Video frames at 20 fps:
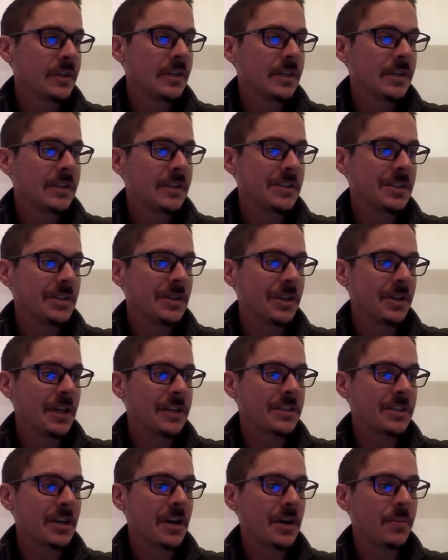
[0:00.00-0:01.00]
So let's
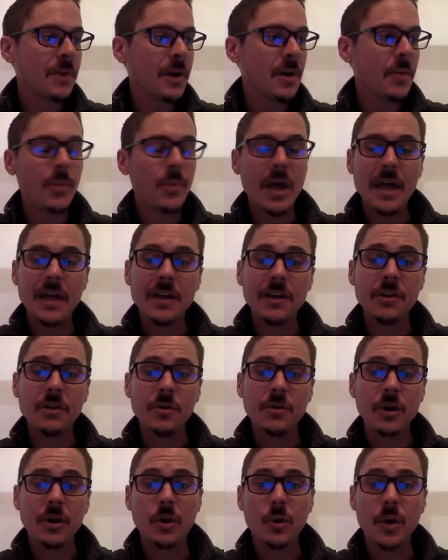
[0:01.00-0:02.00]
come up and do
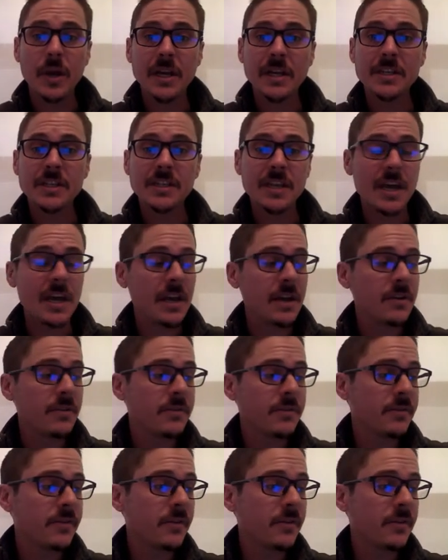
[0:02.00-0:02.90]
a quick save.